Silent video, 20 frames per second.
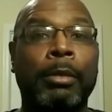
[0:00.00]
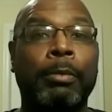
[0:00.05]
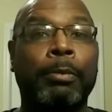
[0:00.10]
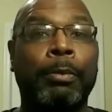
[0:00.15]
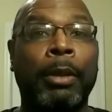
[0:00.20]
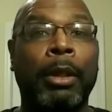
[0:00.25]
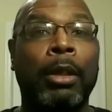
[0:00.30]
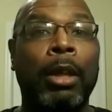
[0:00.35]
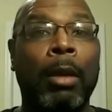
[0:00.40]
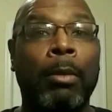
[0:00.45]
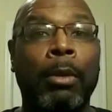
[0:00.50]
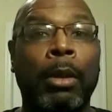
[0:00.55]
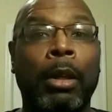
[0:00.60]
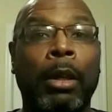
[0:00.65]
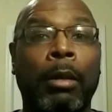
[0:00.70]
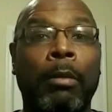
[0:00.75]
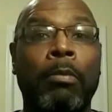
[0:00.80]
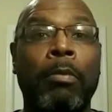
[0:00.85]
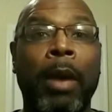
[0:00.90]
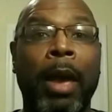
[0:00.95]
being able to
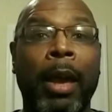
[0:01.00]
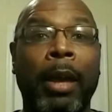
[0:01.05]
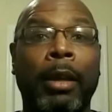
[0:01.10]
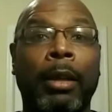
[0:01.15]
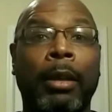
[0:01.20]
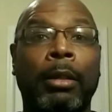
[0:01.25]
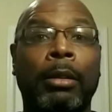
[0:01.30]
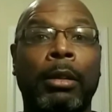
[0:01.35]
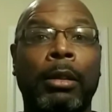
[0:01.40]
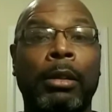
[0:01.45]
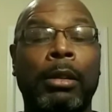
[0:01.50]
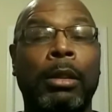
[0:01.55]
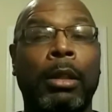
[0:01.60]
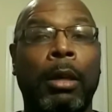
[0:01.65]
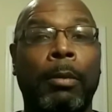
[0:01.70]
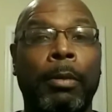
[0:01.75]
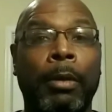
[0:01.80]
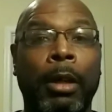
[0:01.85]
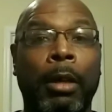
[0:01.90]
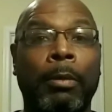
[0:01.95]
come back in this
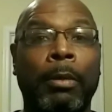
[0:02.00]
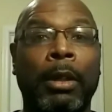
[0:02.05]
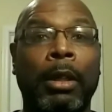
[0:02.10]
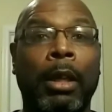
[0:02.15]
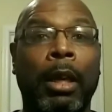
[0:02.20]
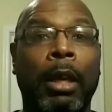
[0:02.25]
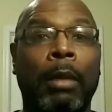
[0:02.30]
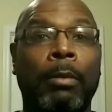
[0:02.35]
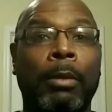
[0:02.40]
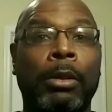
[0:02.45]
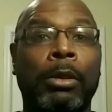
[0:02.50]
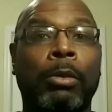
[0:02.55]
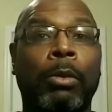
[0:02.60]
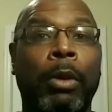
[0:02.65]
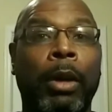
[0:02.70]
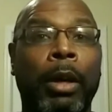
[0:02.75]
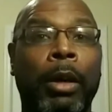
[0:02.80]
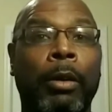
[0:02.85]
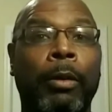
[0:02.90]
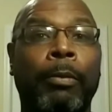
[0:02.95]
upcoming game as
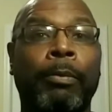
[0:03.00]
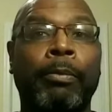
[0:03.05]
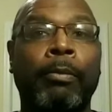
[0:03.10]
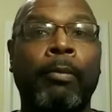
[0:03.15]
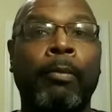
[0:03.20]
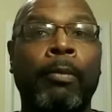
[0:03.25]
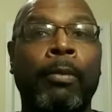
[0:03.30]
well.